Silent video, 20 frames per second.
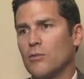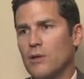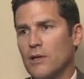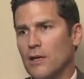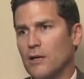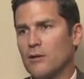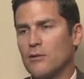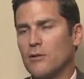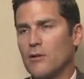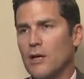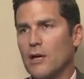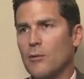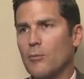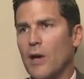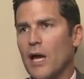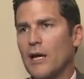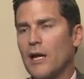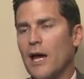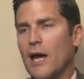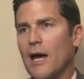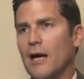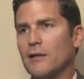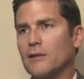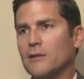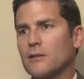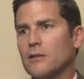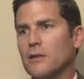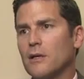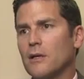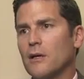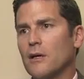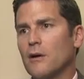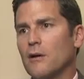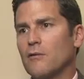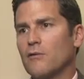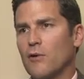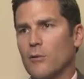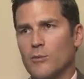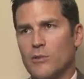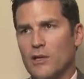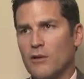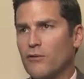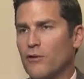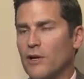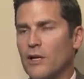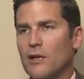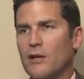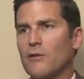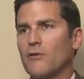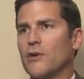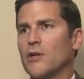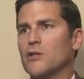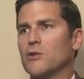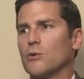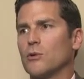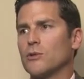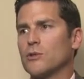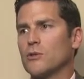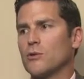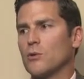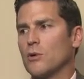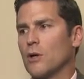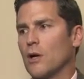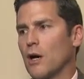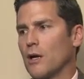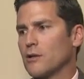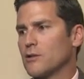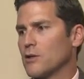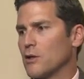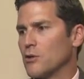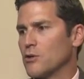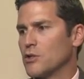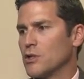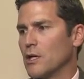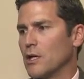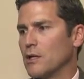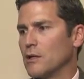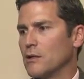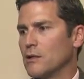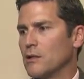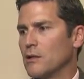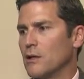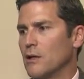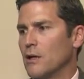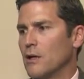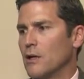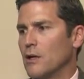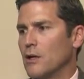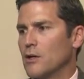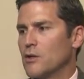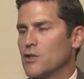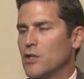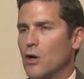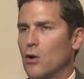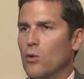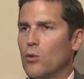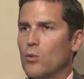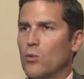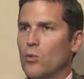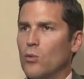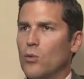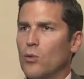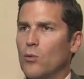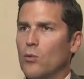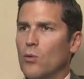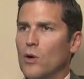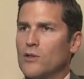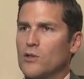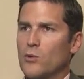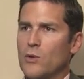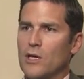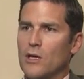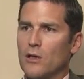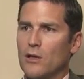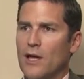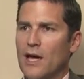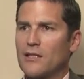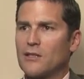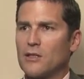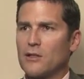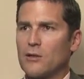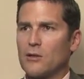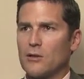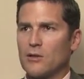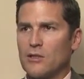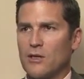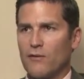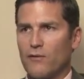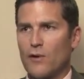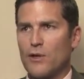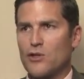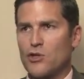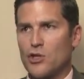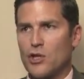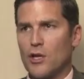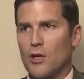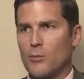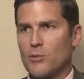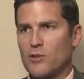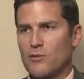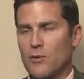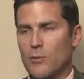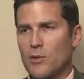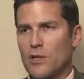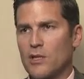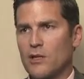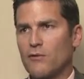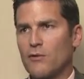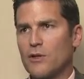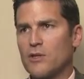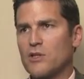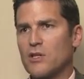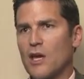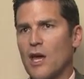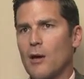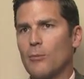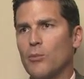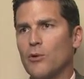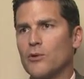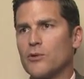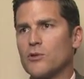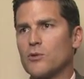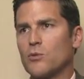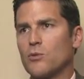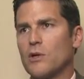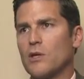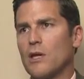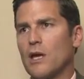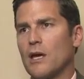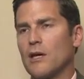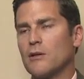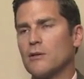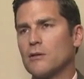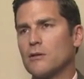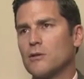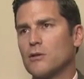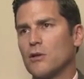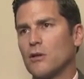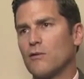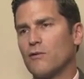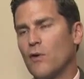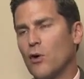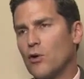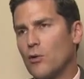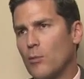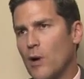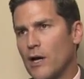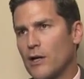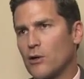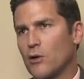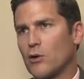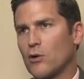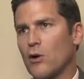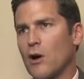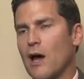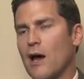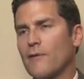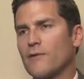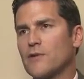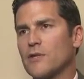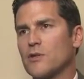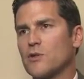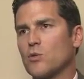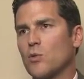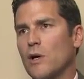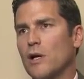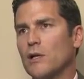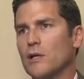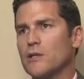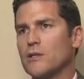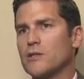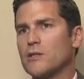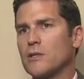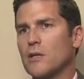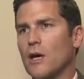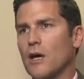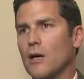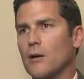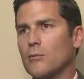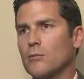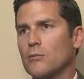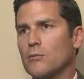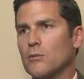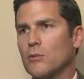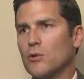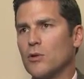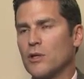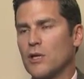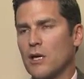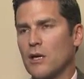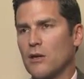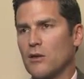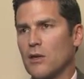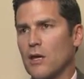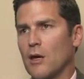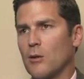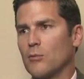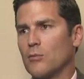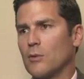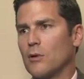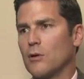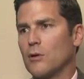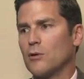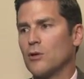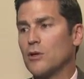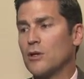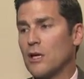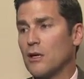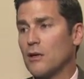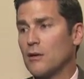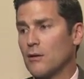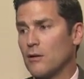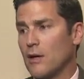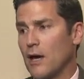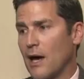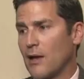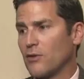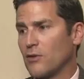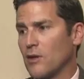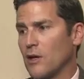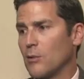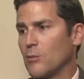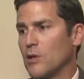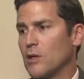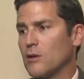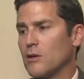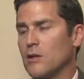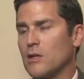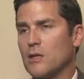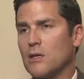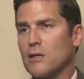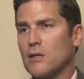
in Manhattan, from different individuals who were not associated. So once we collected different chips from the different samples, we then took photomicrographs as well as looking at them in